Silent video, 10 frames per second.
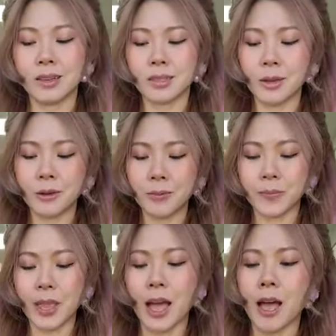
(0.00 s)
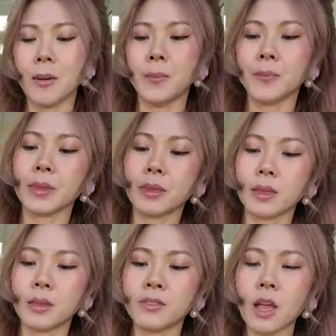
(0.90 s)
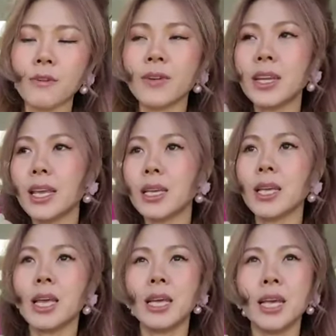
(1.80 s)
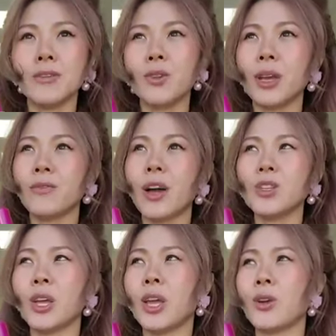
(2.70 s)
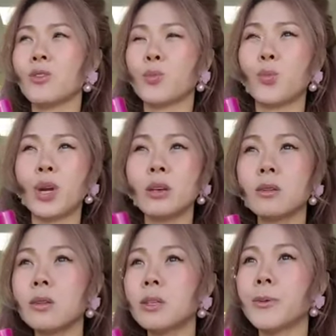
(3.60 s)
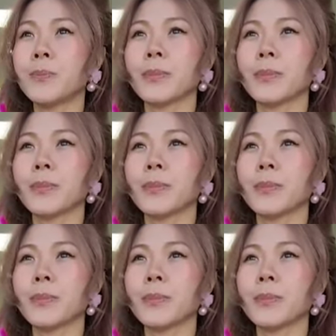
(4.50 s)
So, um, softening, if you find your hair is brittle,